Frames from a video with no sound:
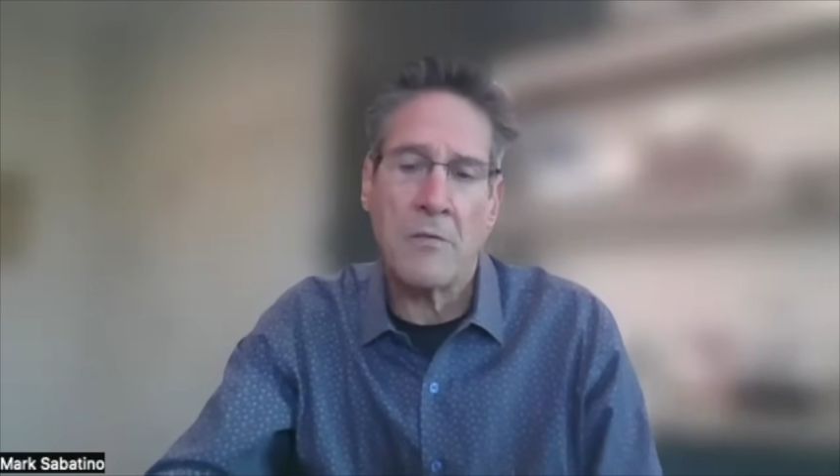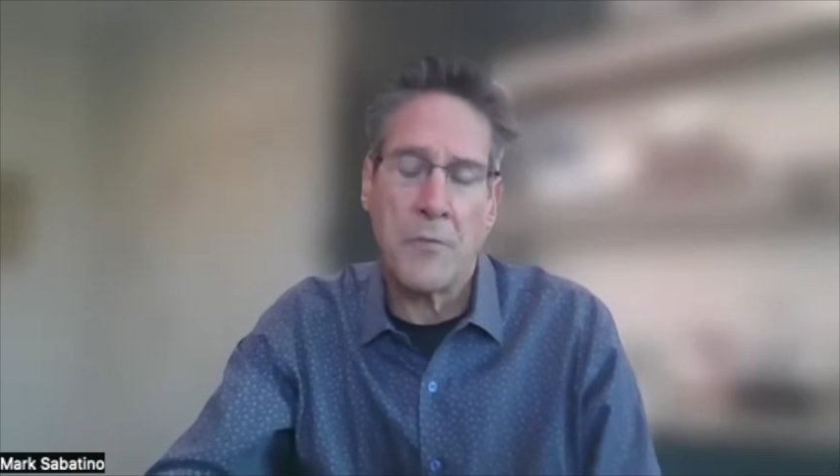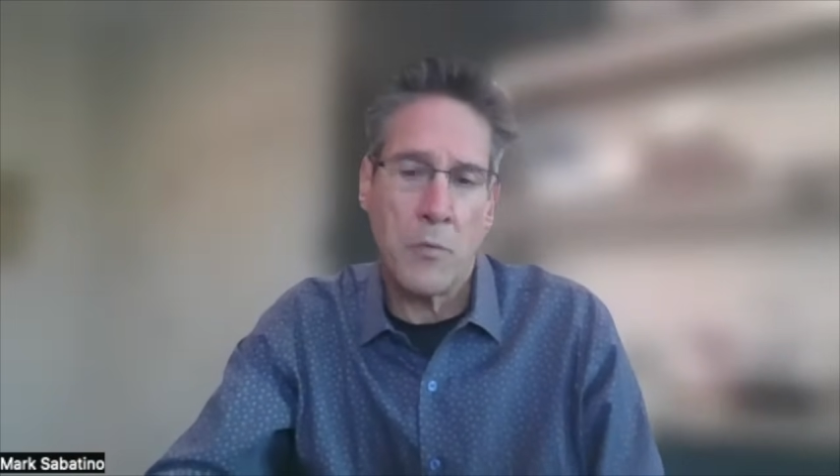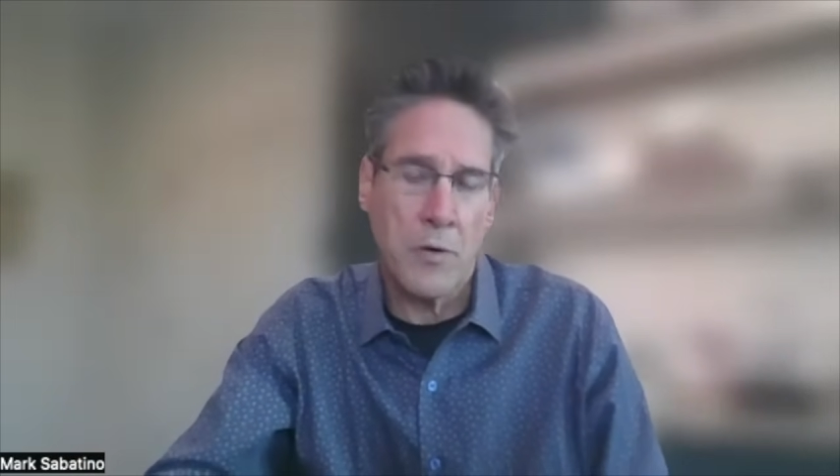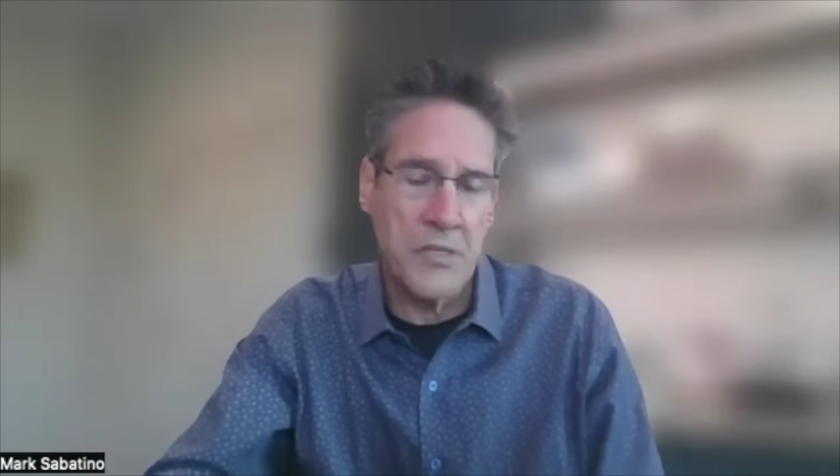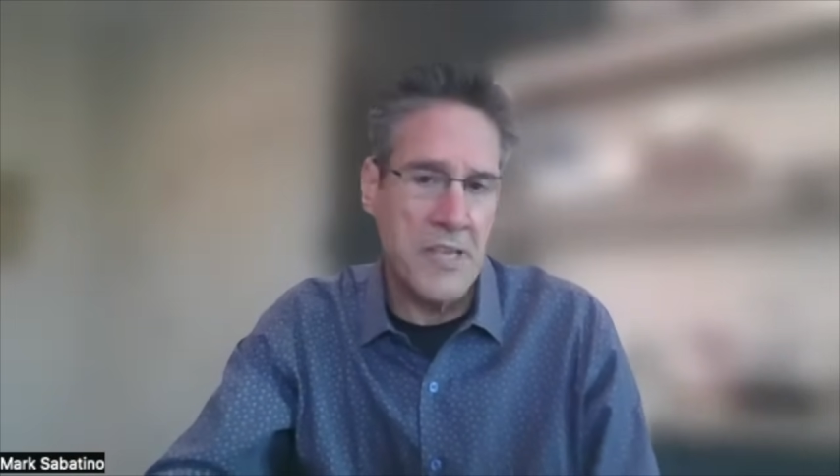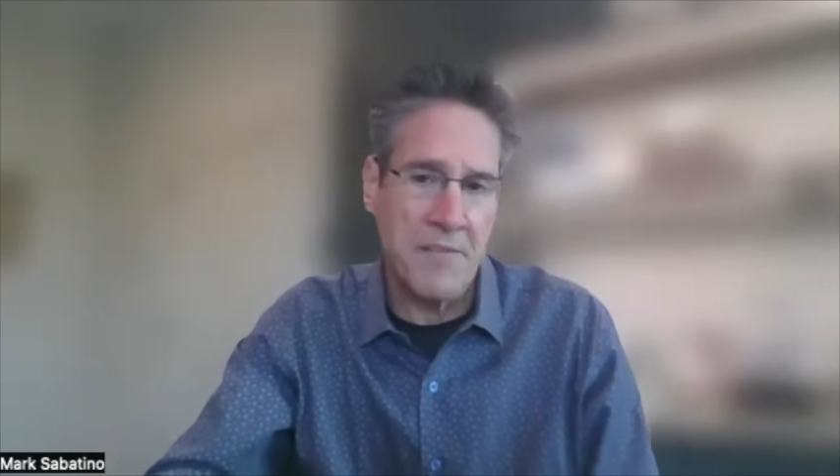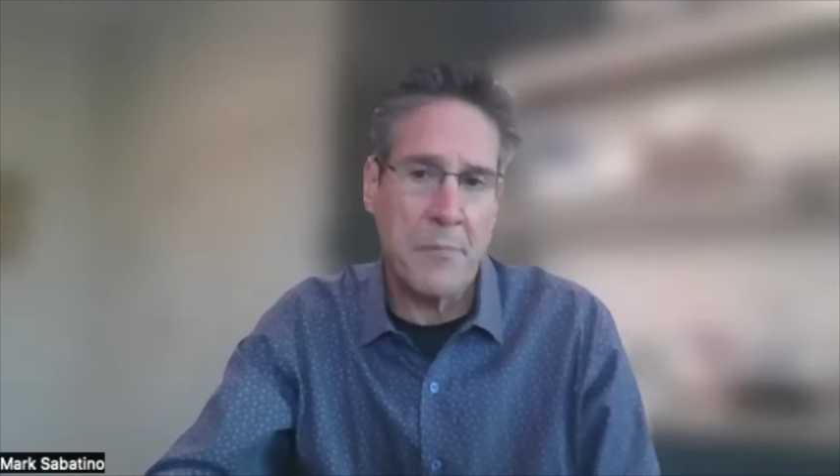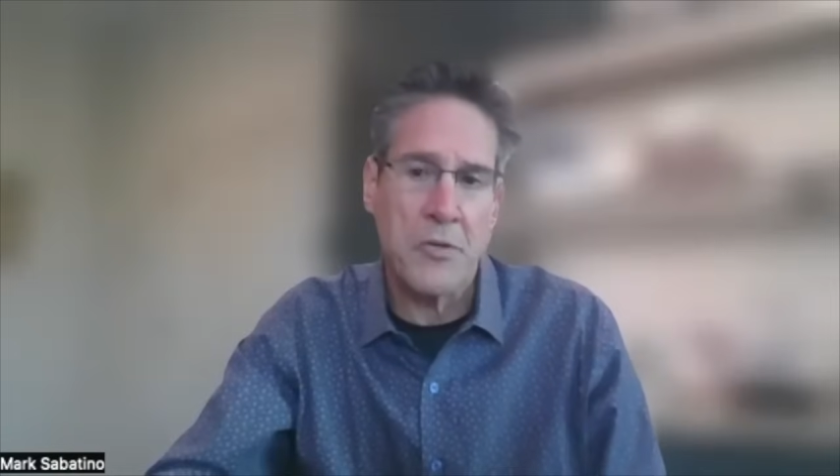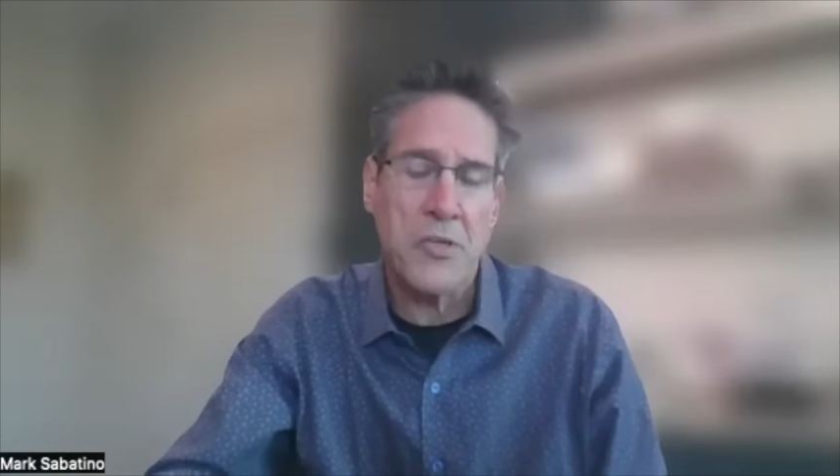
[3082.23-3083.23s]
4 to
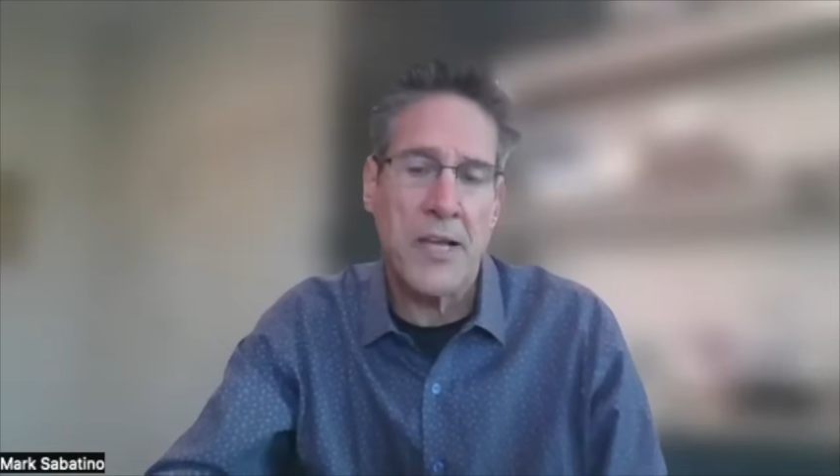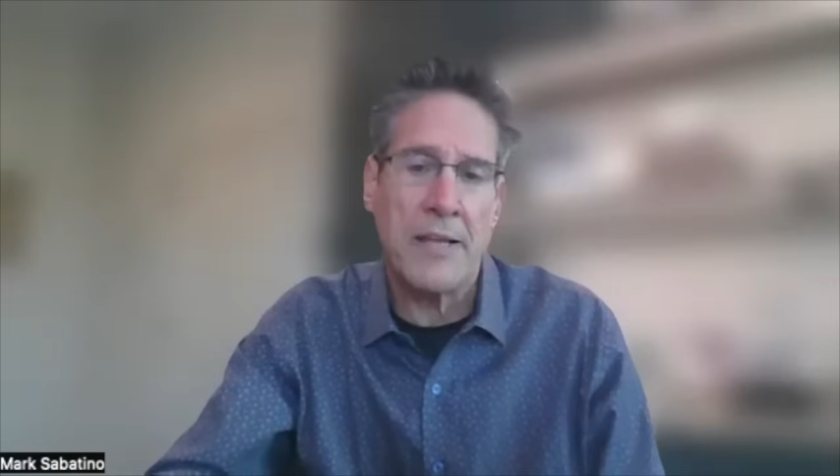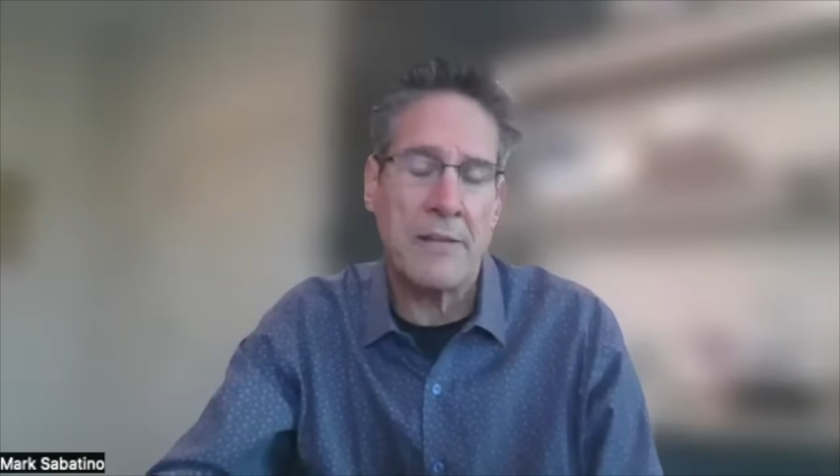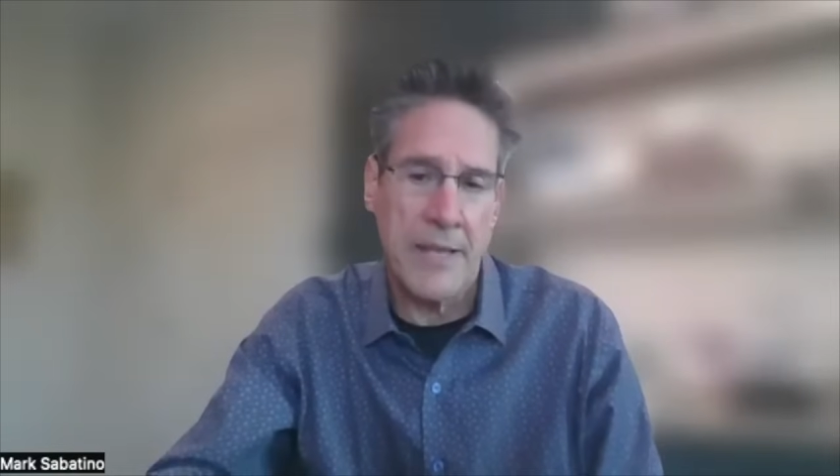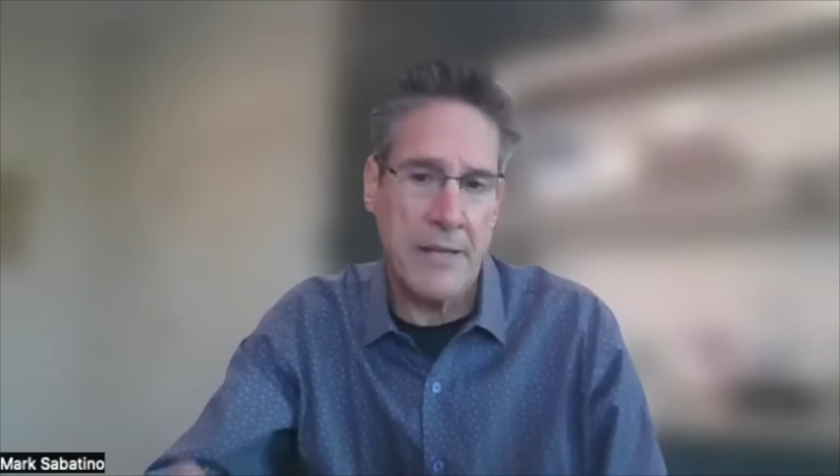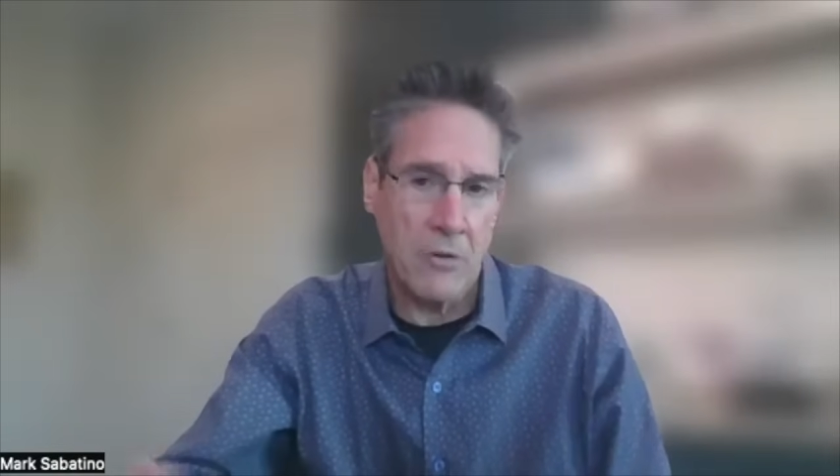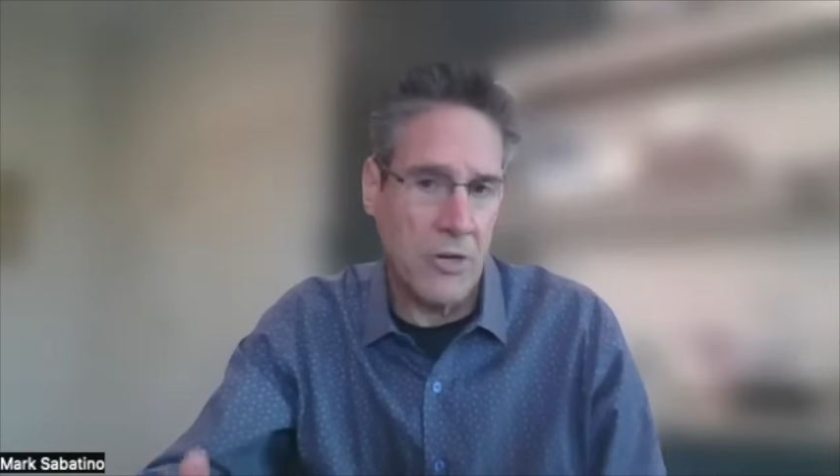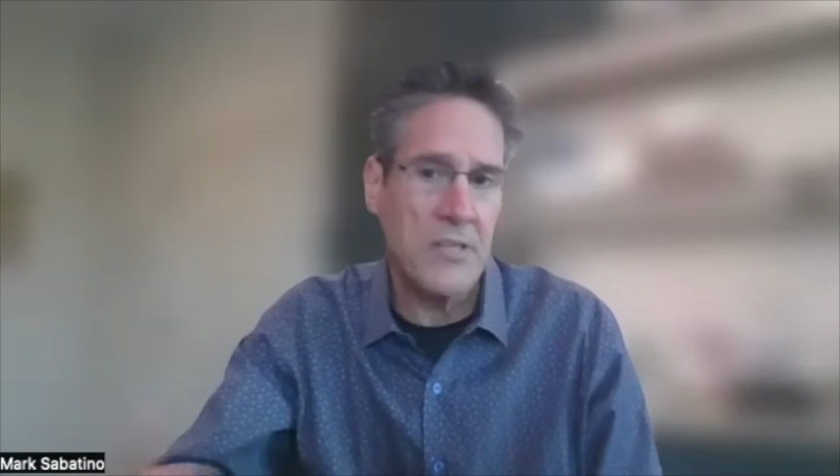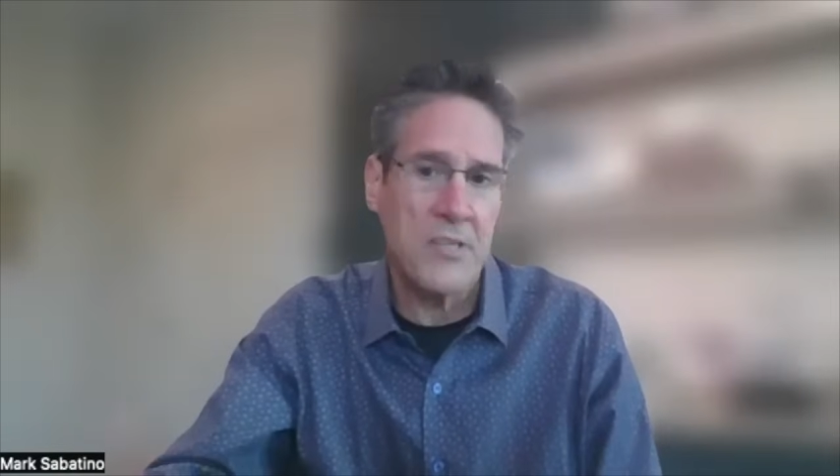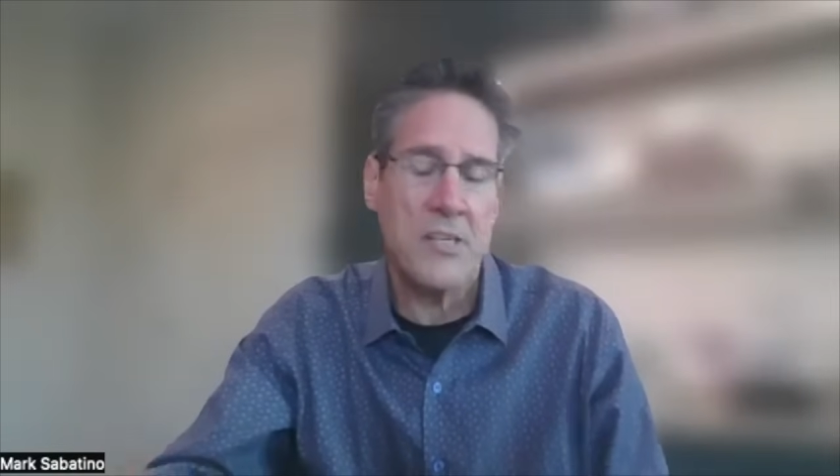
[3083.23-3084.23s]
7% that are
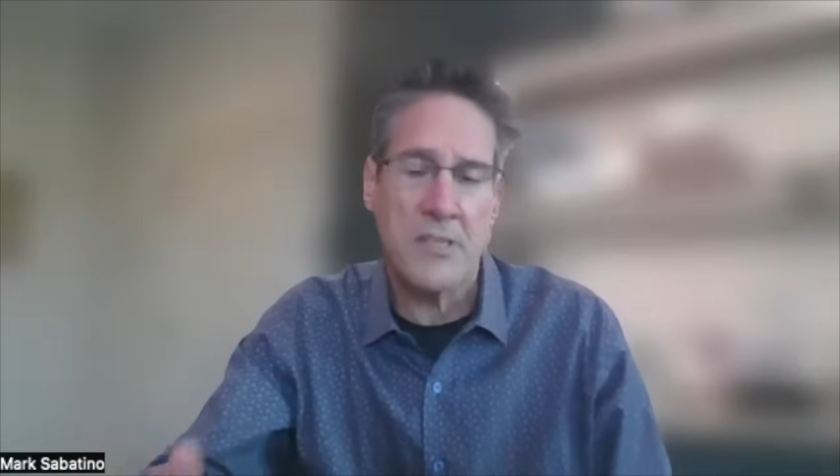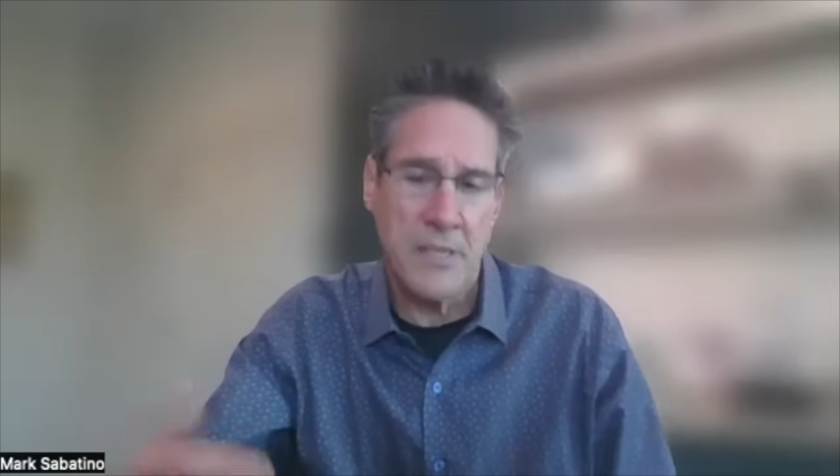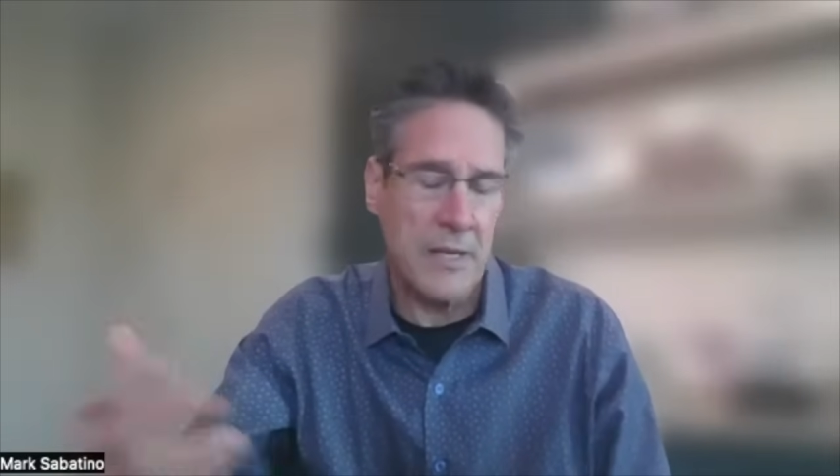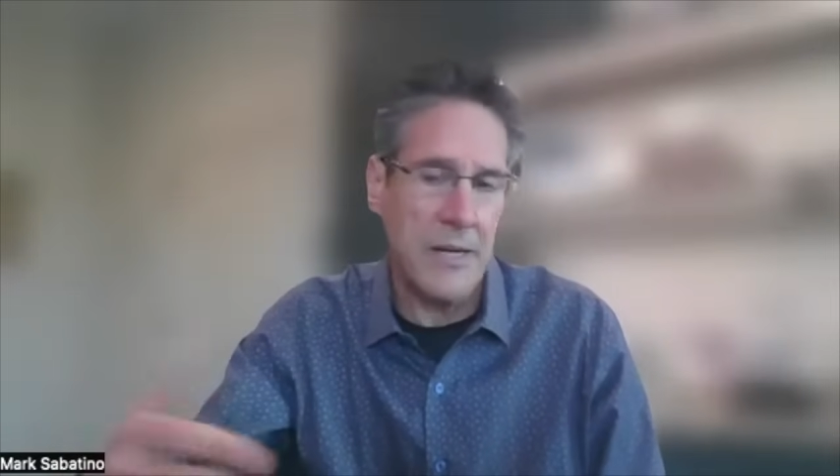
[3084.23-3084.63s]
consistent,